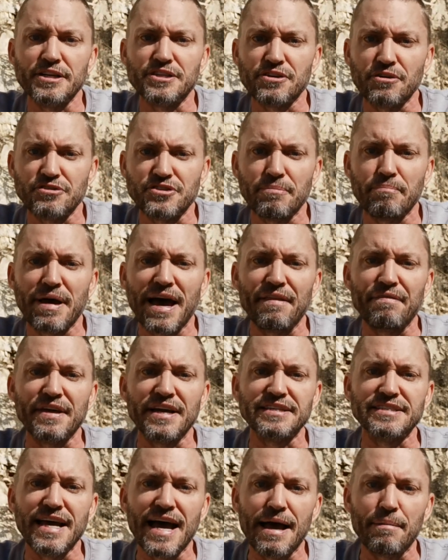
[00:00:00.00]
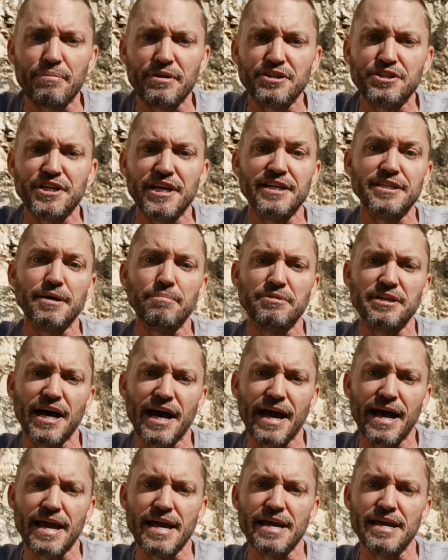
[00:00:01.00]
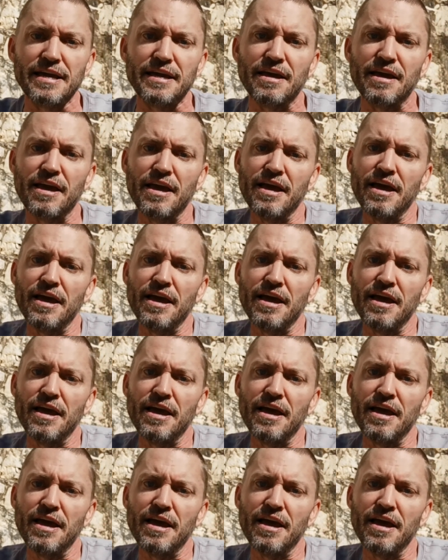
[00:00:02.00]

So some bad things happen. She ends up dying.